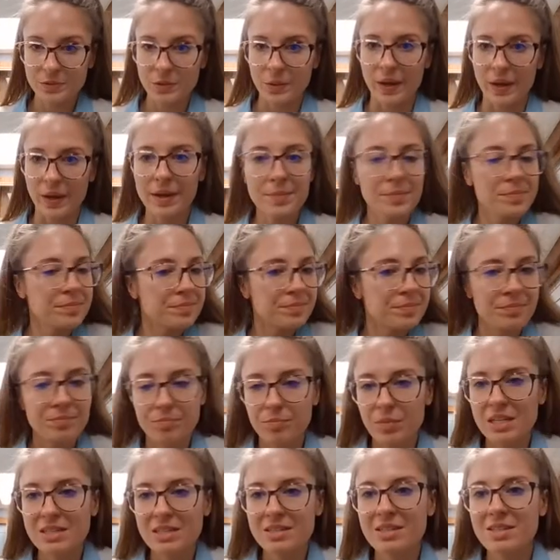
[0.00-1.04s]
okay?
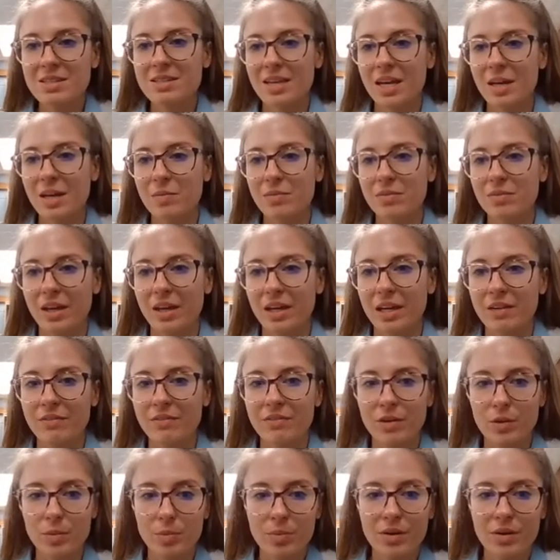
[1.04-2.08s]
Means the same thing.
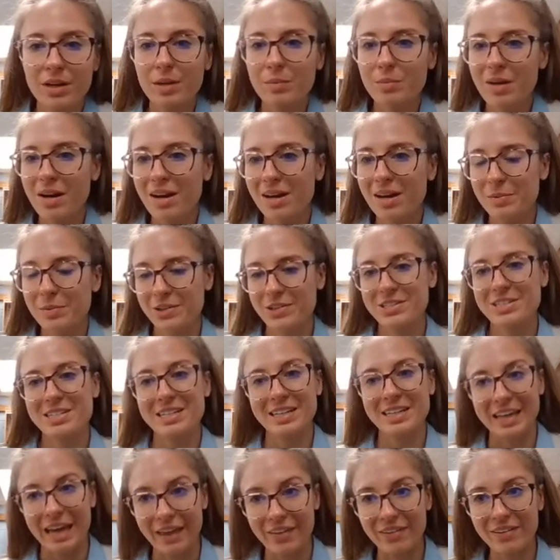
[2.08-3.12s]
If you're putting monomers
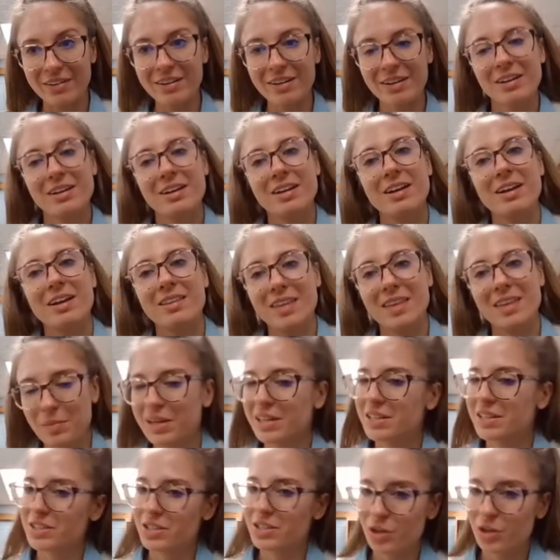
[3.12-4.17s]
together, that
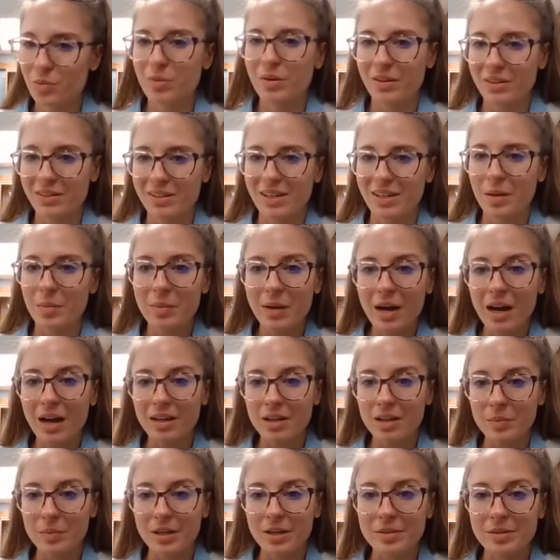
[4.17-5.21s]
means you're building a
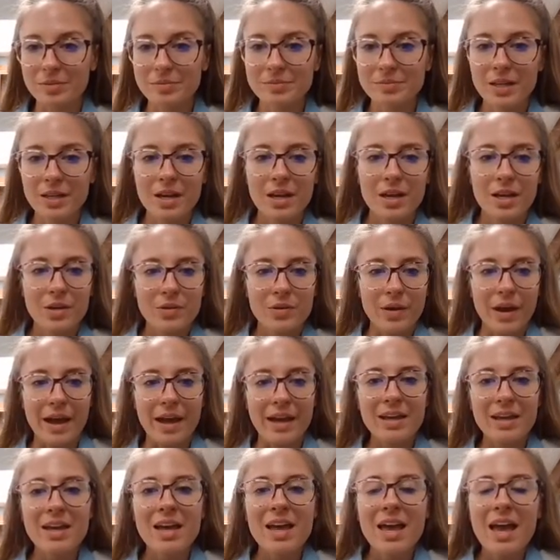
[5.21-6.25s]
polymer,
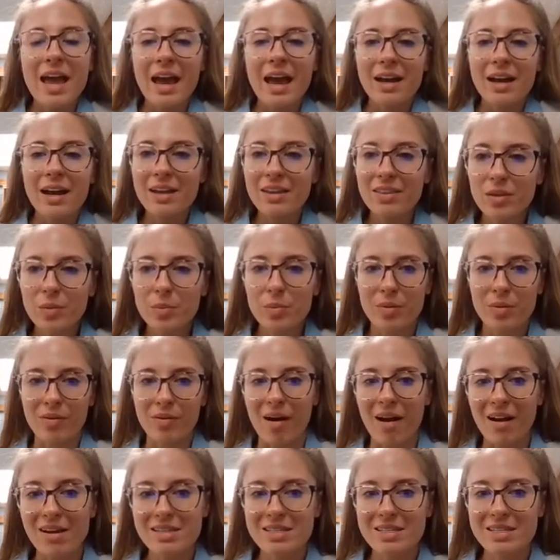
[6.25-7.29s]
okay? And in the
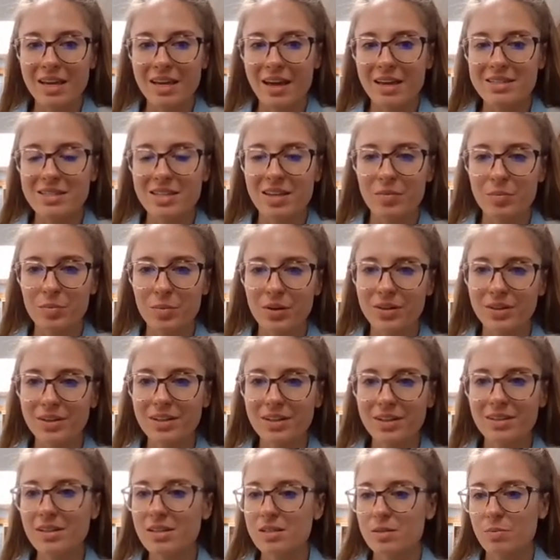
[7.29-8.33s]
process of
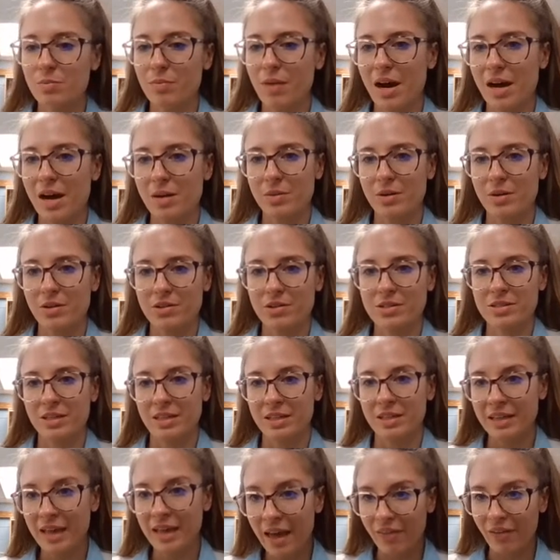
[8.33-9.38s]
putting these monomers
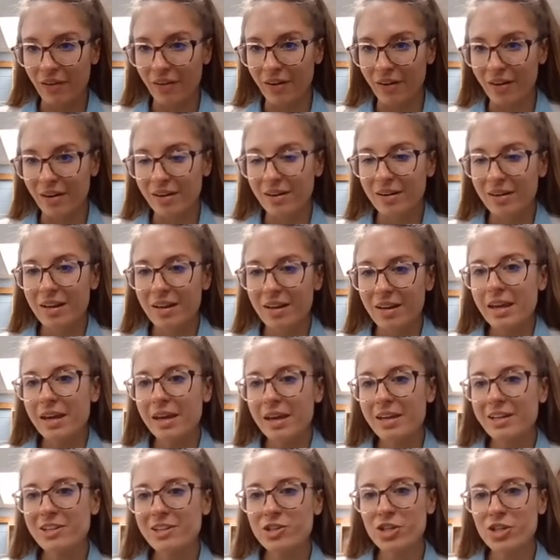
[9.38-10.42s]
together,
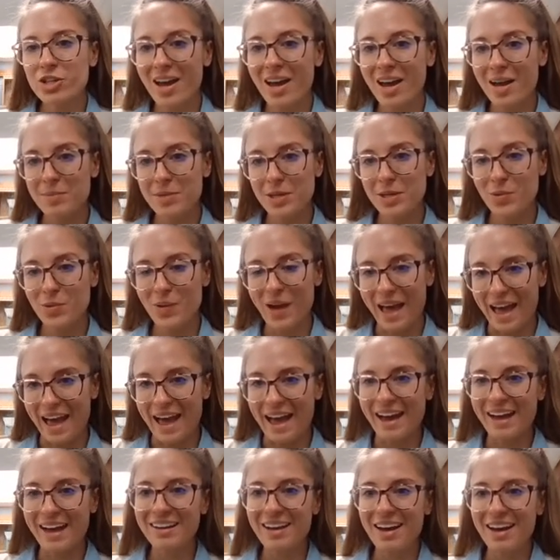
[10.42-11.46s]
each time you
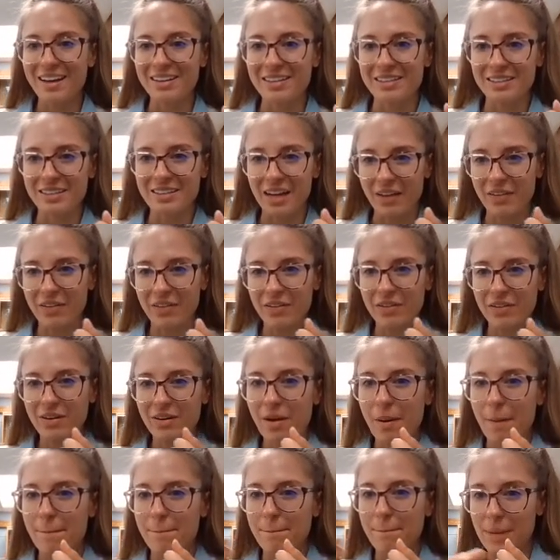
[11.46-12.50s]
add
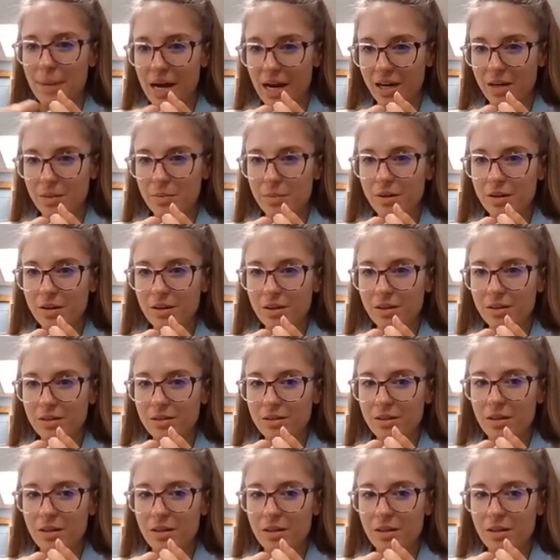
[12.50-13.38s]
another monomer,